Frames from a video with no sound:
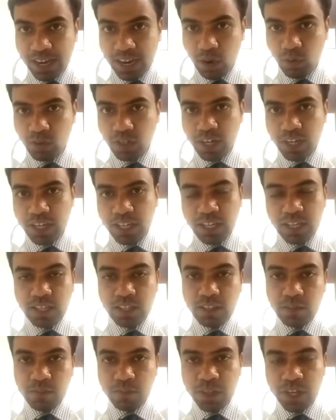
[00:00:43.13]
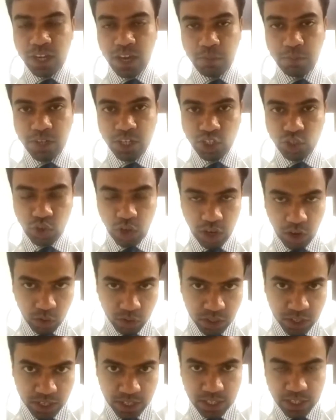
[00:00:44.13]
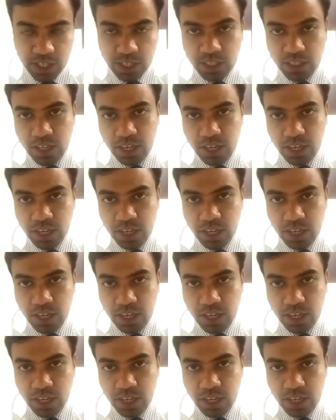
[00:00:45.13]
around the teeth, the gum tissue around the teeth,